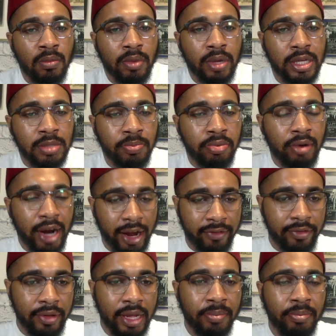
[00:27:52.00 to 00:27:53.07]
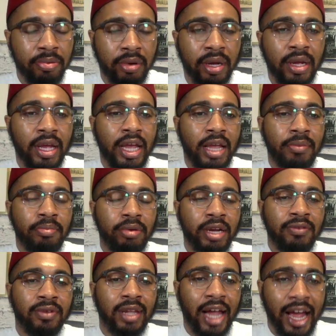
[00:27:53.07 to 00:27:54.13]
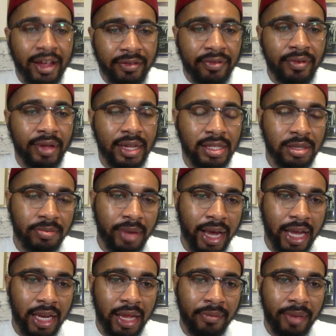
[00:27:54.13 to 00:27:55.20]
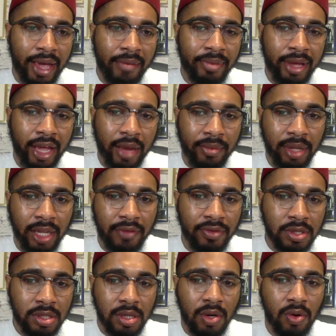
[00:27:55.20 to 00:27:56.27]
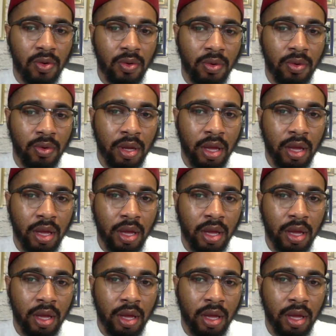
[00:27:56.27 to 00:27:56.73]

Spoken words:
his breath. He breathed life into man, and man became a living soul.